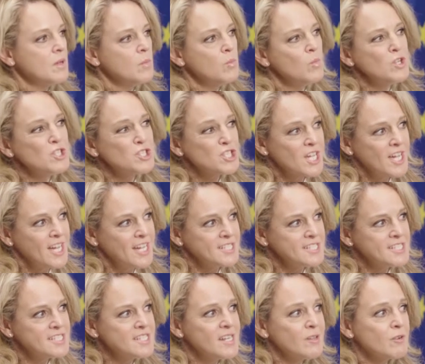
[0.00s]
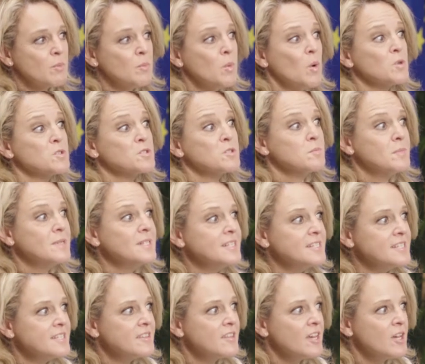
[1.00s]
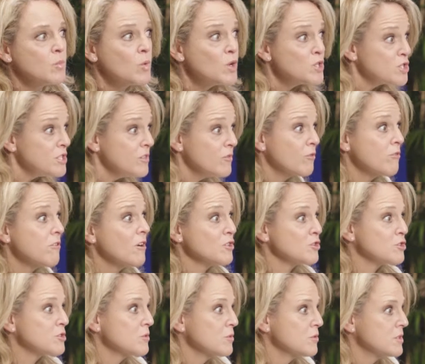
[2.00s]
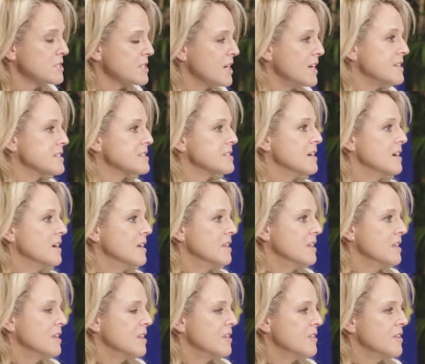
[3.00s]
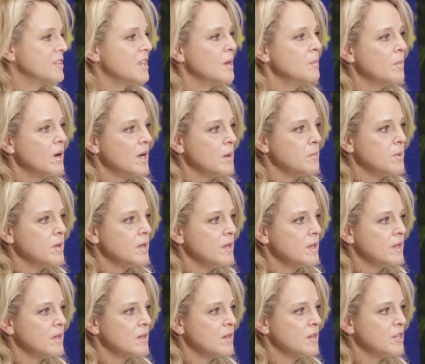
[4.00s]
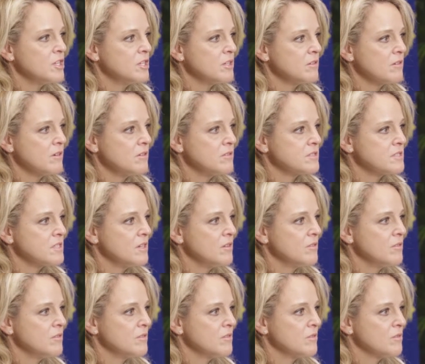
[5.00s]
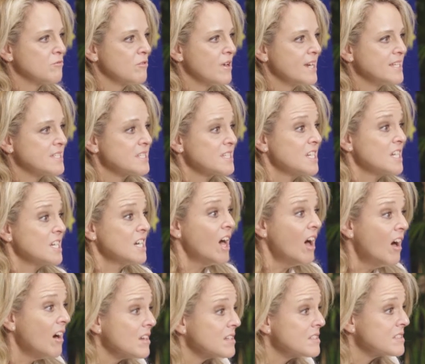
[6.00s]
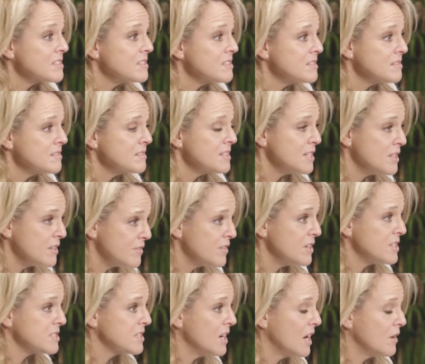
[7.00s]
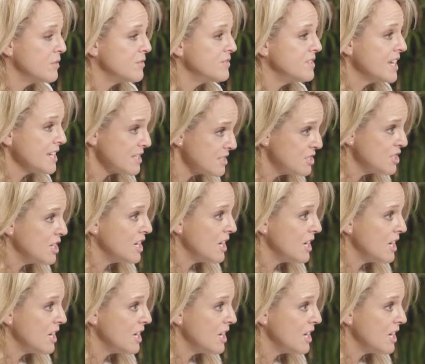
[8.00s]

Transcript: In which case, is there a possibility then, once you've crunched all the data, that there might be a Eurozone rate cut in the first half of next